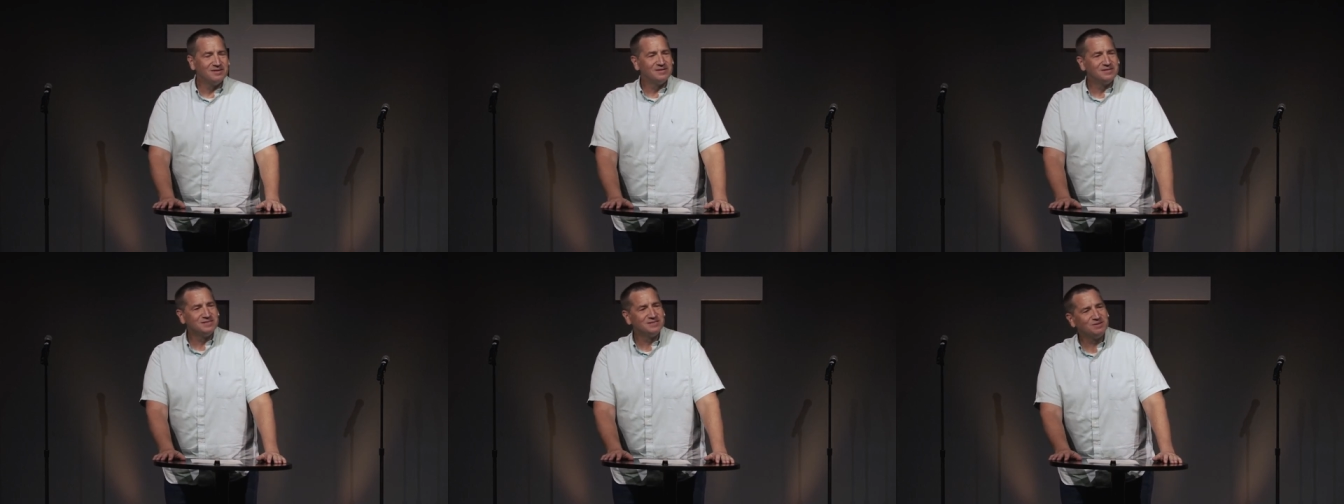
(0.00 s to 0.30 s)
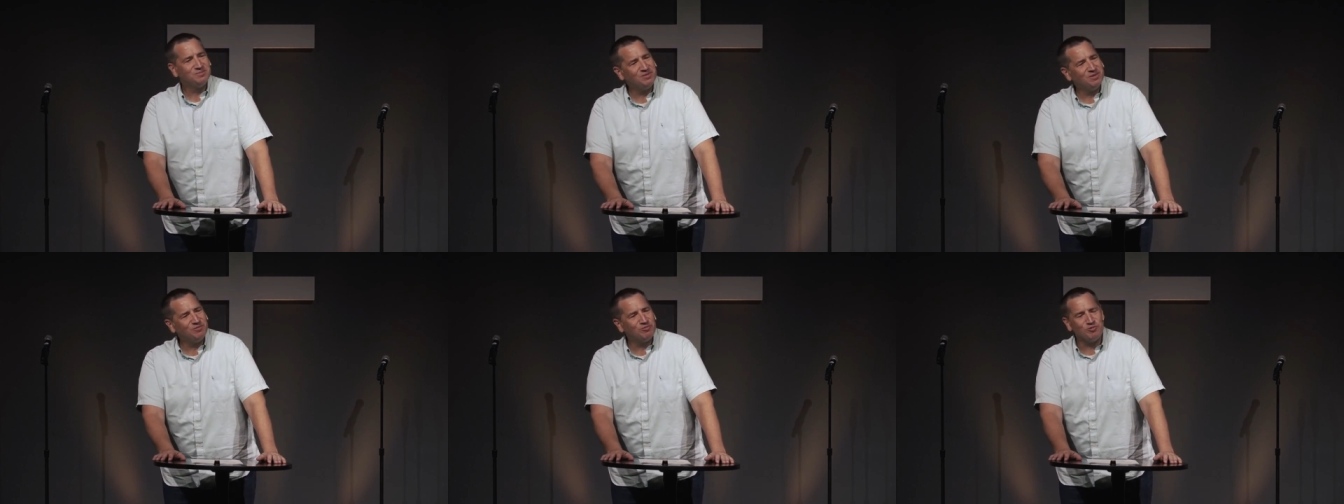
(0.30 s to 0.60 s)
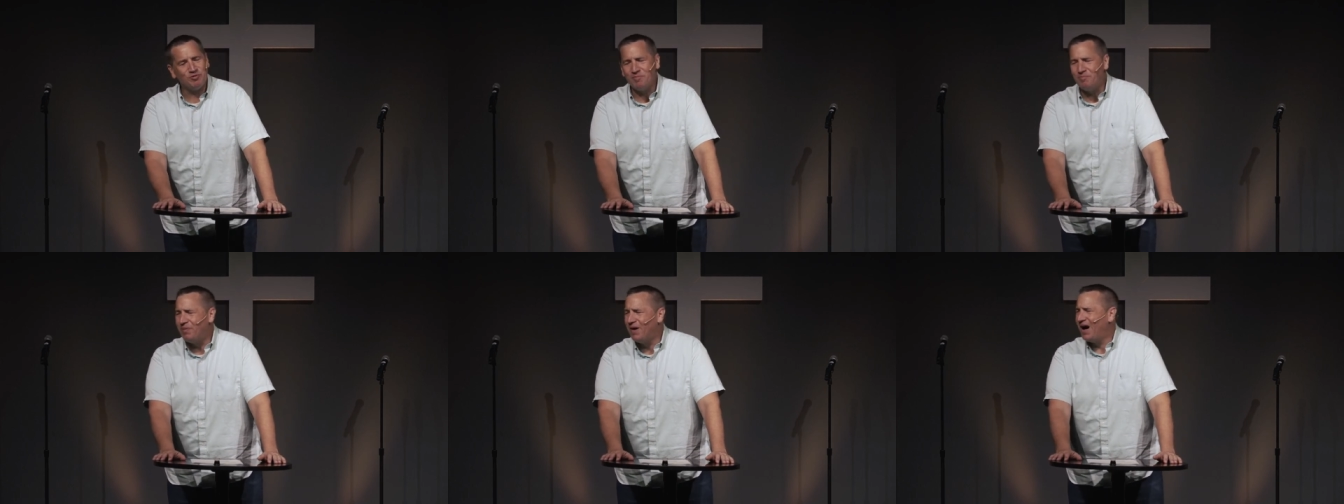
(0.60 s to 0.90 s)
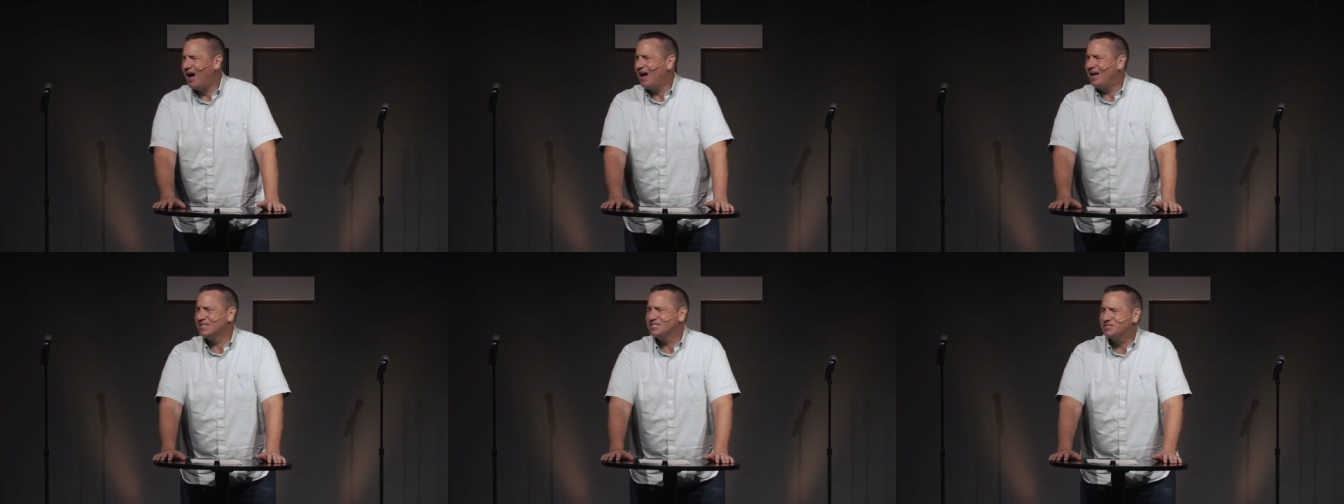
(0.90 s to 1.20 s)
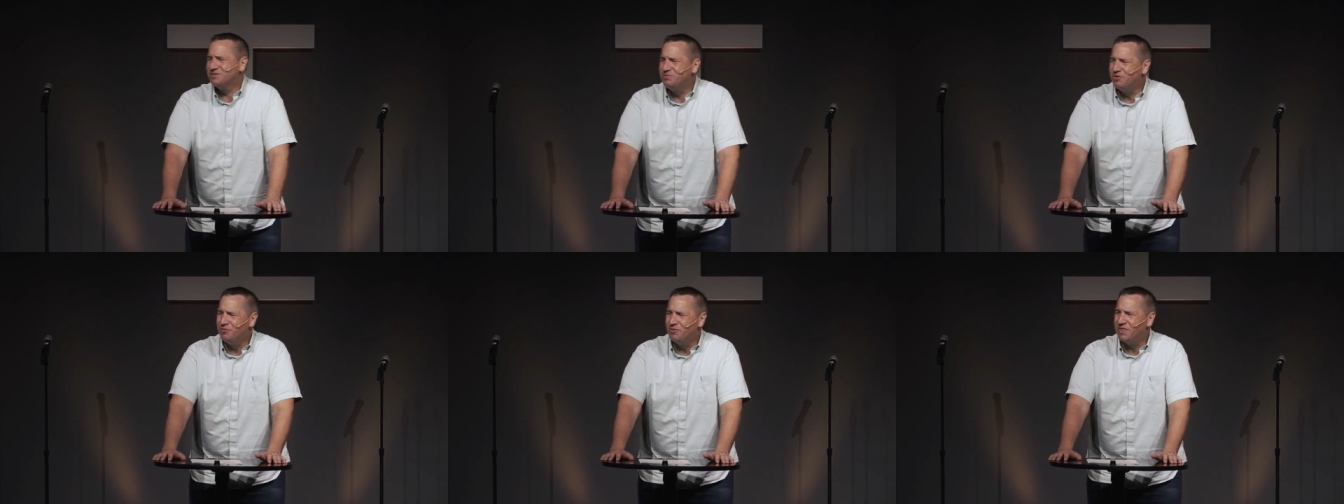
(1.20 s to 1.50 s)
some of them are
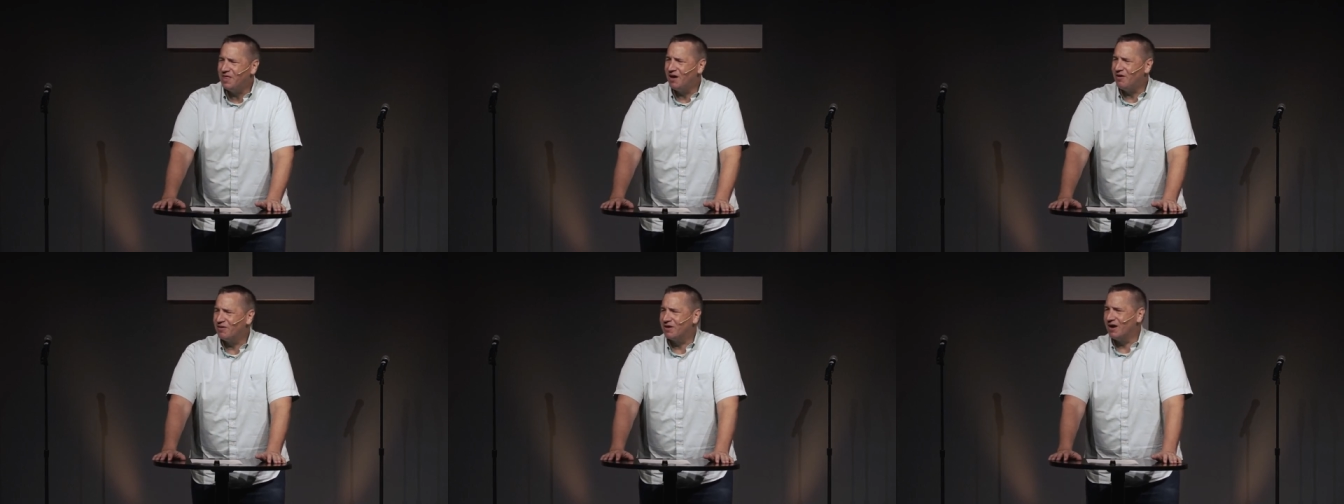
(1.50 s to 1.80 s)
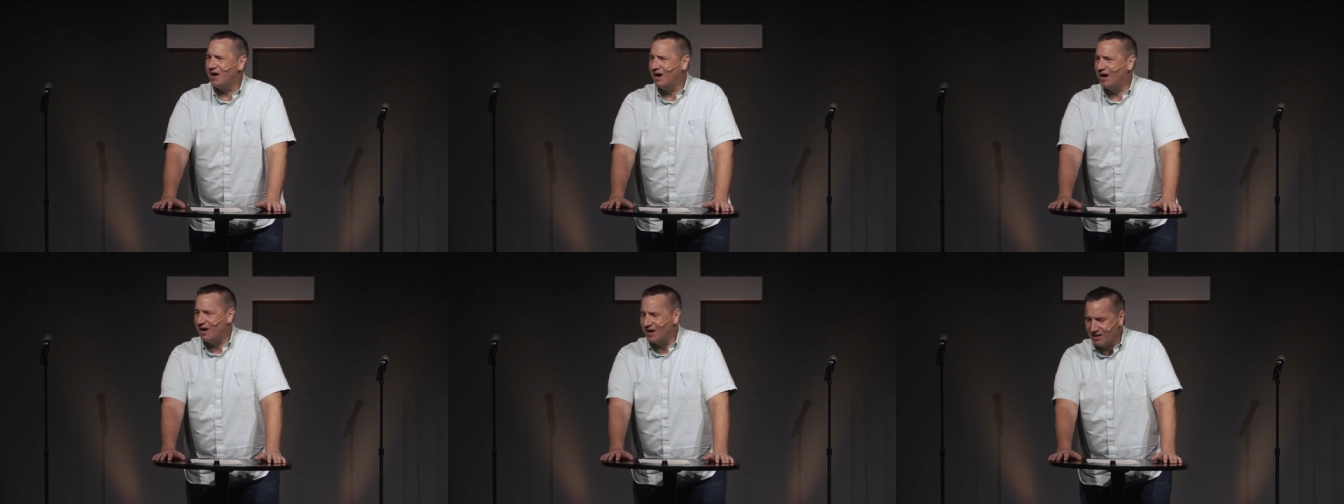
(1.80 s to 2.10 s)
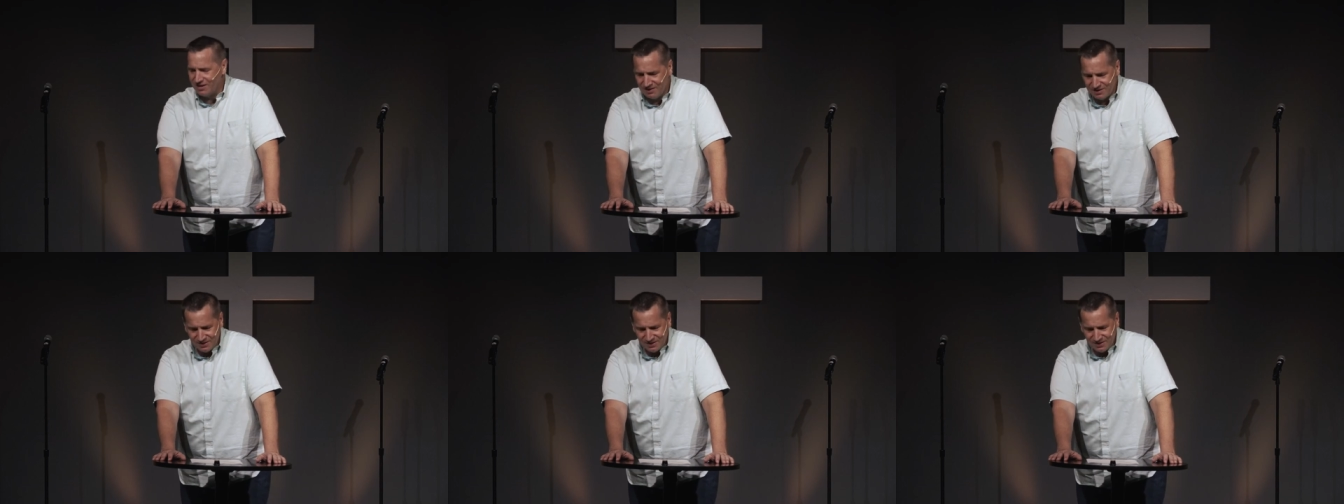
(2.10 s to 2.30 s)
impossible without God.